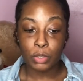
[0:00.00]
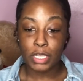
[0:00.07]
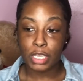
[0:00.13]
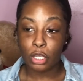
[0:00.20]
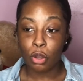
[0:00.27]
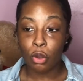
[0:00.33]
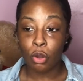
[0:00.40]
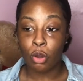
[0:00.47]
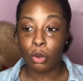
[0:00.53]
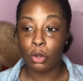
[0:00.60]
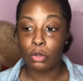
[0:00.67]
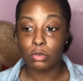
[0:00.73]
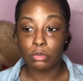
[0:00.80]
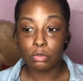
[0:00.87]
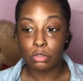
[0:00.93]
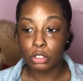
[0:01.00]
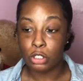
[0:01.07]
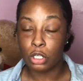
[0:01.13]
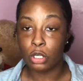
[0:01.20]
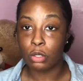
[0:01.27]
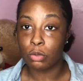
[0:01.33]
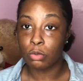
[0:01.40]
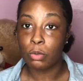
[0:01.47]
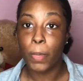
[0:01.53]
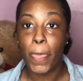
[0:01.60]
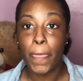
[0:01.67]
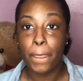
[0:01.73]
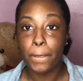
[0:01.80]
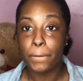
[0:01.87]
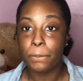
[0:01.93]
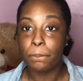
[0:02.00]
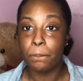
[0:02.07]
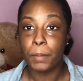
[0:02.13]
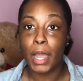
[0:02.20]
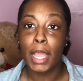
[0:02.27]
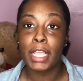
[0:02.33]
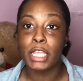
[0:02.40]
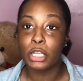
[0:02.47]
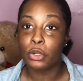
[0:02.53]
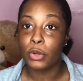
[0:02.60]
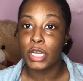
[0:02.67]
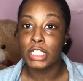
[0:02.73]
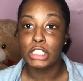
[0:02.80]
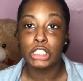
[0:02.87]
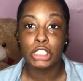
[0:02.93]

get all, you know, buying crazy,